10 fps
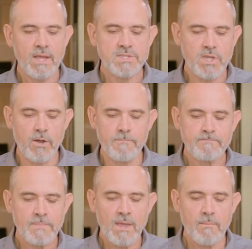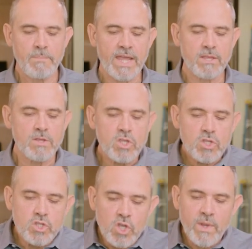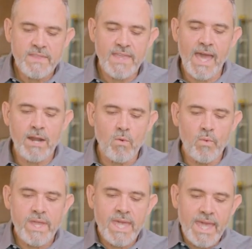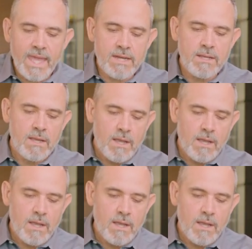So by doing that, we can